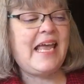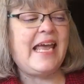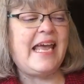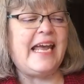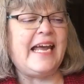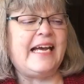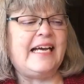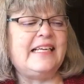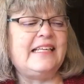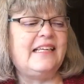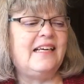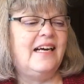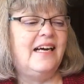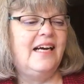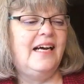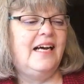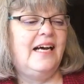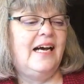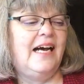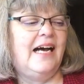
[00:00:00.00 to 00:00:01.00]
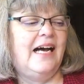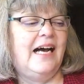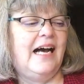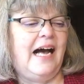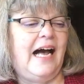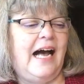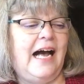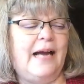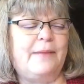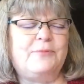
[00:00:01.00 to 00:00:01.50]
And
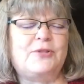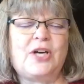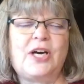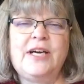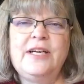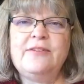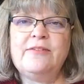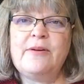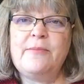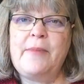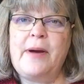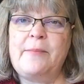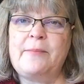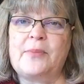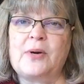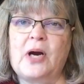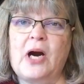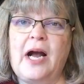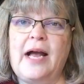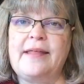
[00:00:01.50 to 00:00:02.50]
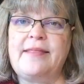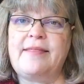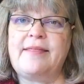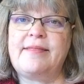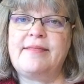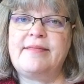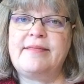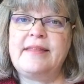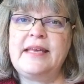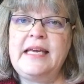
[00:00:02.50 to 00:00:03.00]
I'm trying to remember, I
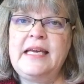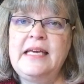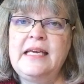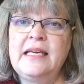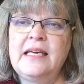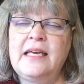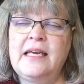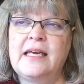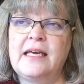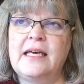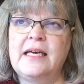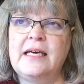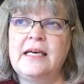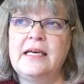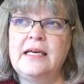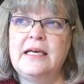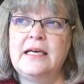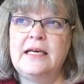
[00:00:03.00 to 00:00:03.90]
think,